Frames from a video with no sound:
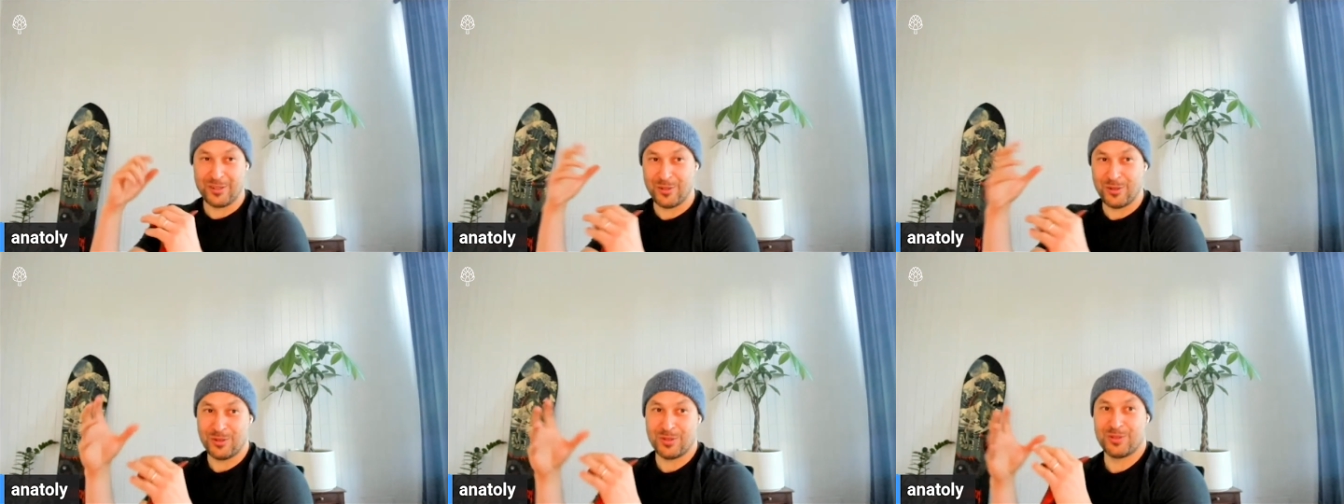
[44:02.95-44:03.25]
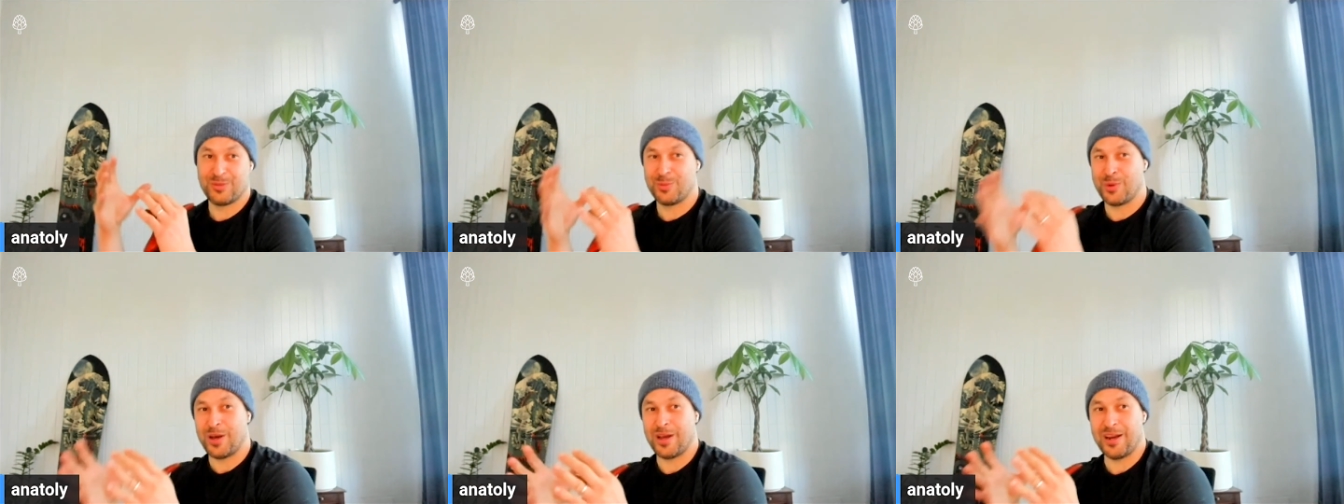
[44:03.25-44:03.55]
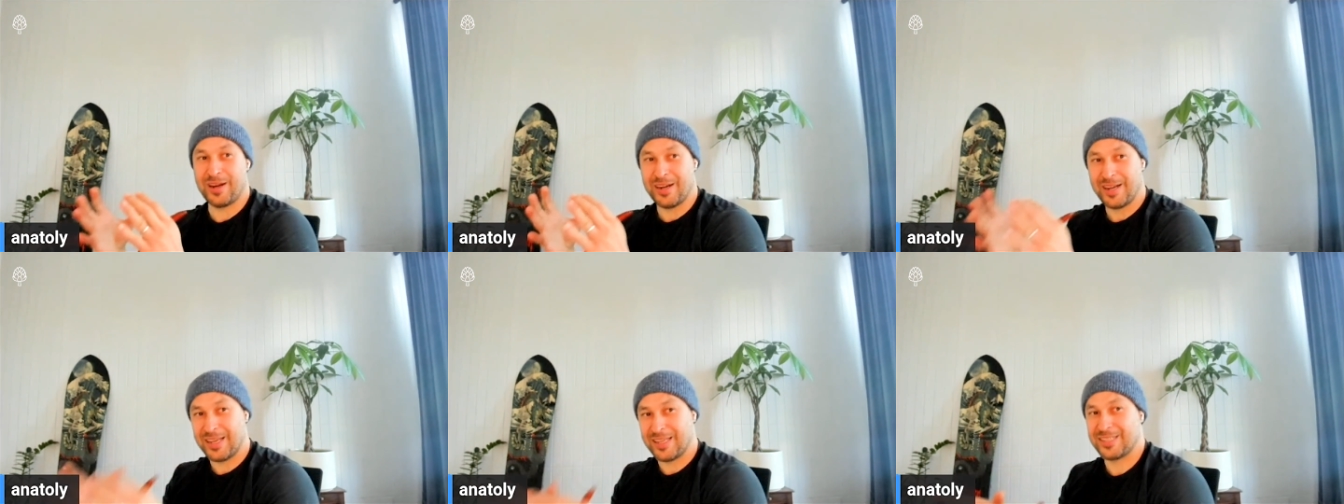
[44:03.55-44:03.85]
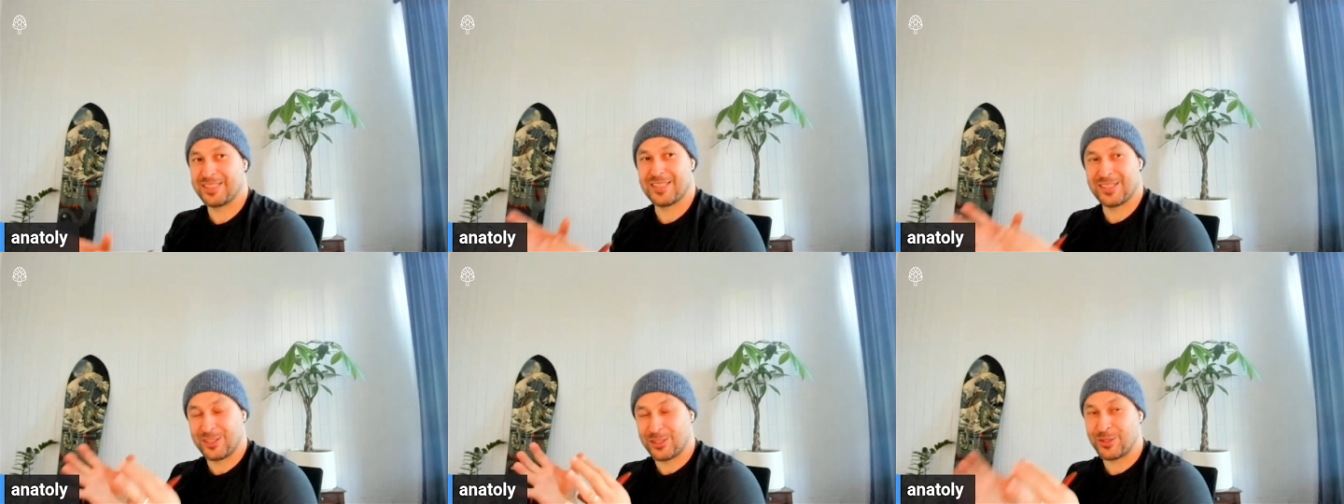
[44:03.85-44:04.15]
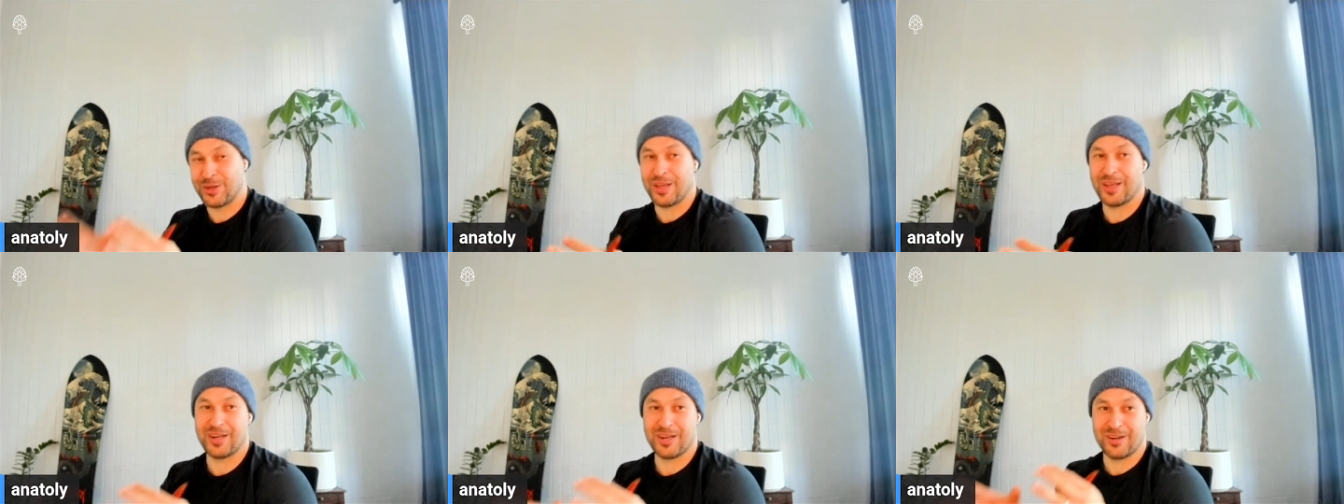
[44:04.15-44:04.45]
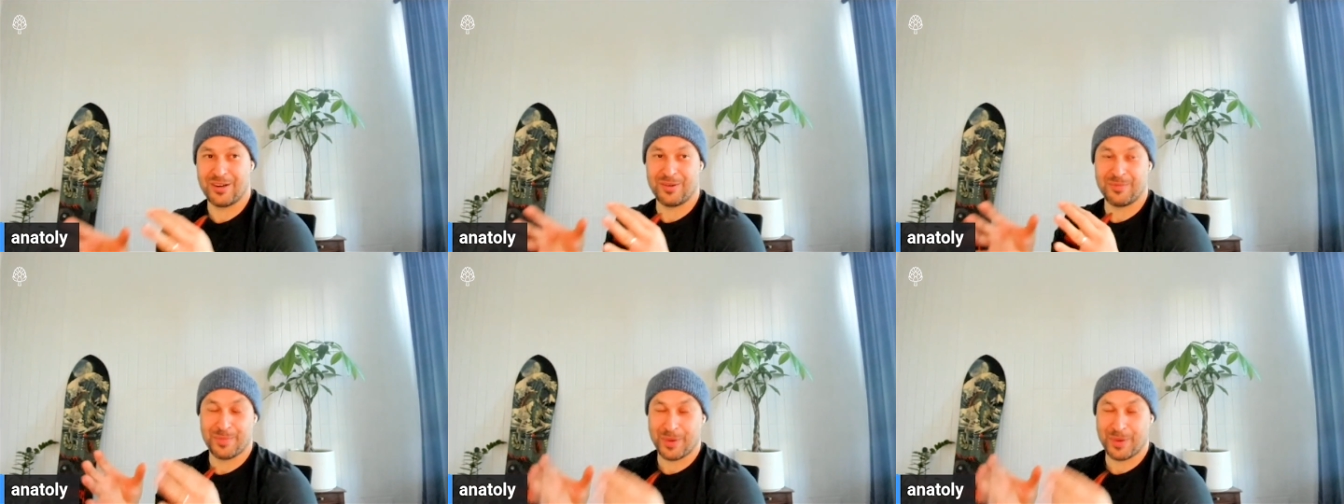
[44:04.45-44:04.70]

news wire hits a trader in